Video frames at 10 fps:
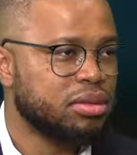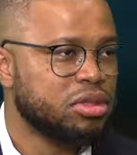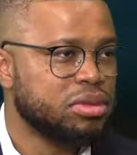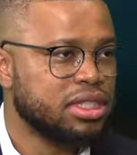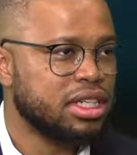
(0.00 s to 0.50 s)

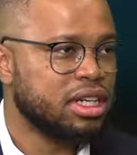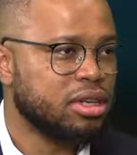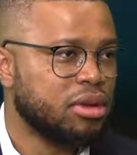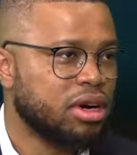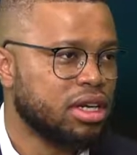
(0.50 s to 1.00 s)
which we're seeing in
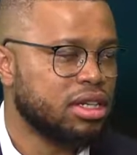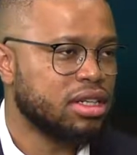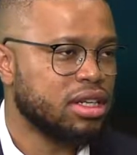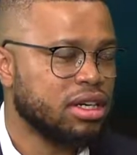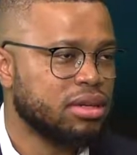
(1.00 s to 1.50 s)
the market,
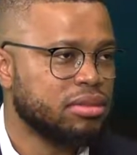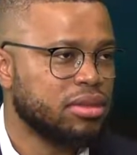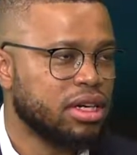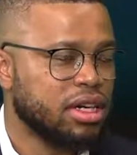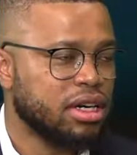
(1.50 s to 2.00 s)

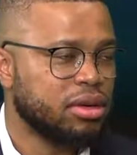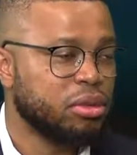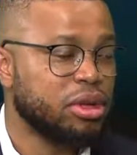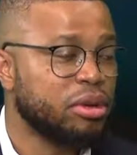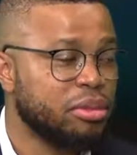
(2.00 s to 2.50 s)

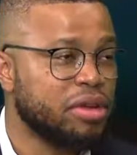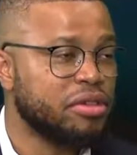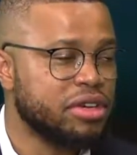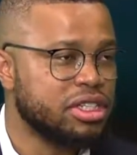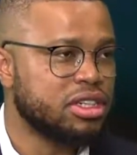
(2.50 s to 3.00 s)
with a bit of
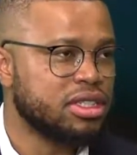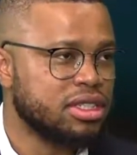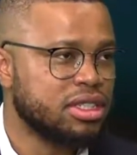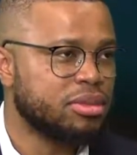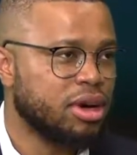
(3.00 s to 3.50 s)
a
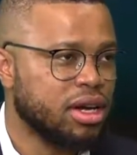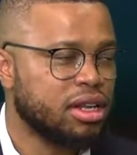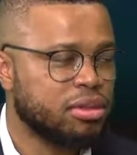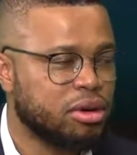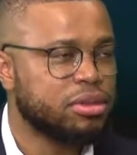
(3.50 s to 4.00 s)
resurgence in the market
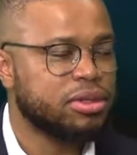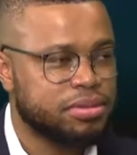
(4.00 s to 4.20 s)
at the moment.